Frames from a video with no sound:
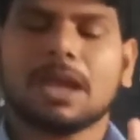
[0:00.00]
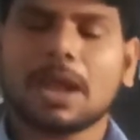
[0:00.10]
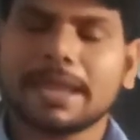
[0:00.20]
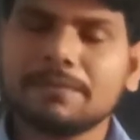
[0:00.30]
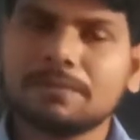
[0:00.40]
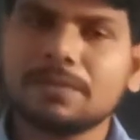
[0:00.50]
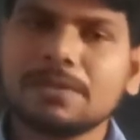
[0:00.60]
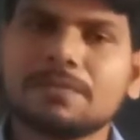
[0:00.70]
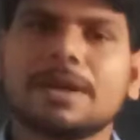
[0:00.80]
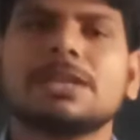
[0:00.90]

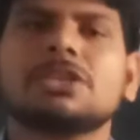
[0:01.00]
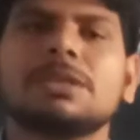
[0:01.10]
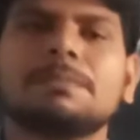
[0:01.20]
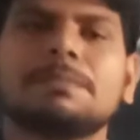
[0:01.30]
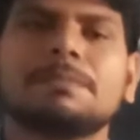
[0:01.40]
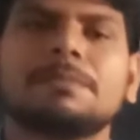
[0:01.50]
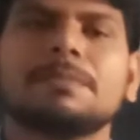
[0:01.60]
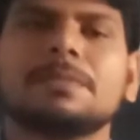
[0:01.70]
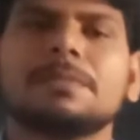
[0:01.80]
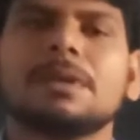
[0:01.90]
every friendship,
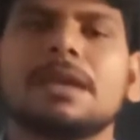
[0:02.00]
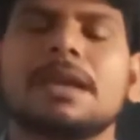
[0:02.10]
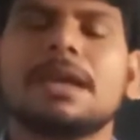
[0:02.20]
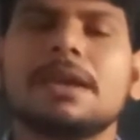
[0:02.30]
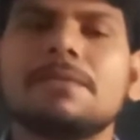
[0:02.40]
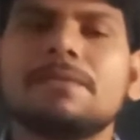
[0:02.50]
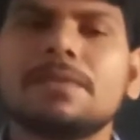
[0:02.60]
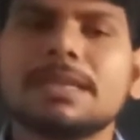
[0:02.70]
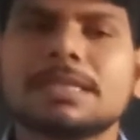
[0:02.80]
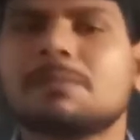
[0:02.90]

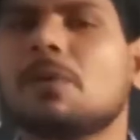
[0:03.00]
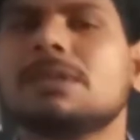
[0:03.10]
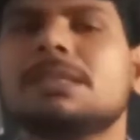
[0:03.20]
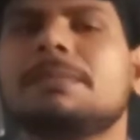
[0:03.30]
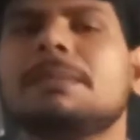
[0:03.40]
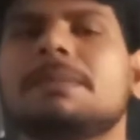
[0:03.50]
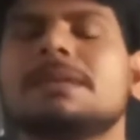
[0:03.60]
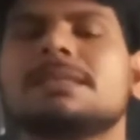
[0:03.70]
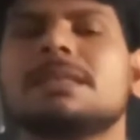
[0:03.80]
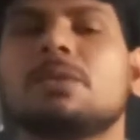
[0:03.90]
every responsible
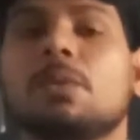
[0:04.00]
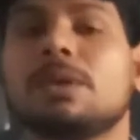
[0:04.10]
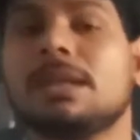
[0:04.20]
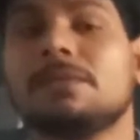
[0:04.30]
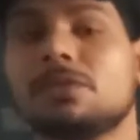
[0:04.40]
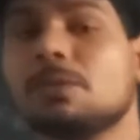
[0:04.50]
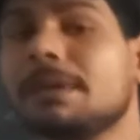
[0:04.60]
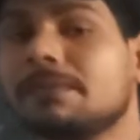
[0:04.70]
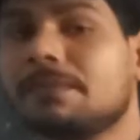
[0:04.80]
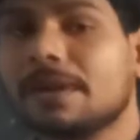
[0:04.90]
person who loves to
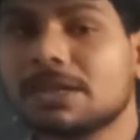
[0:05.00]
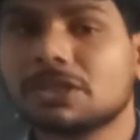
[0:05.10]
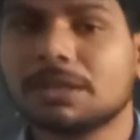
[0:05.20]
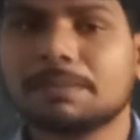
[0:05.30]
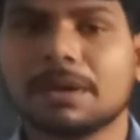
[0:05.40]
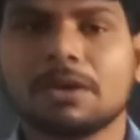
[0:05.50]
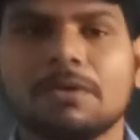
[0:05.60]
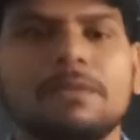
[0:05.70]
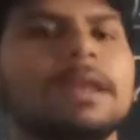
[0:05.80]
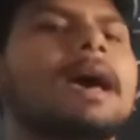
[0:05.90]
be in friendship
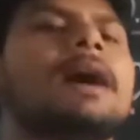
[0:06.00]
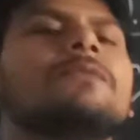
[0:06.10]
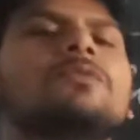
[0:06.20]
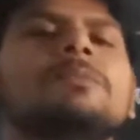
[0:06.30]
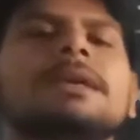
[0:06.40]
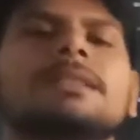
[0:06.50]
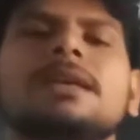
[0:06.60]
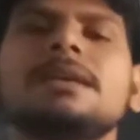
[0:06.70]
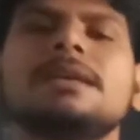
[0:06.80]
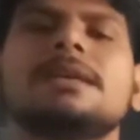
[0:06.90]
will have to make
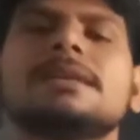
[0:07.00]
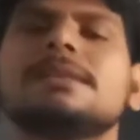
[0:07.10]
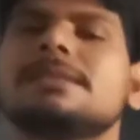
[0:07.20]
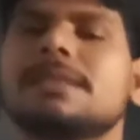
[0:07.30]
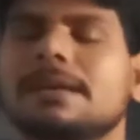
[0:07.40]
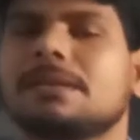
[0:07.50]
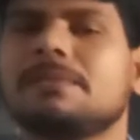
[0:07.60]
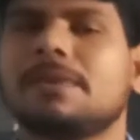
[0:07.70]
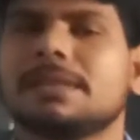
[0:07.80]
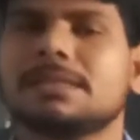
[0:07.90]
the
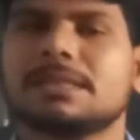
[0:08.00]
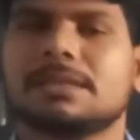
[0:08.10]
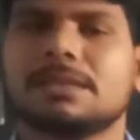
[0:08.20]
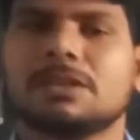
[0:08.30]
sacrifice.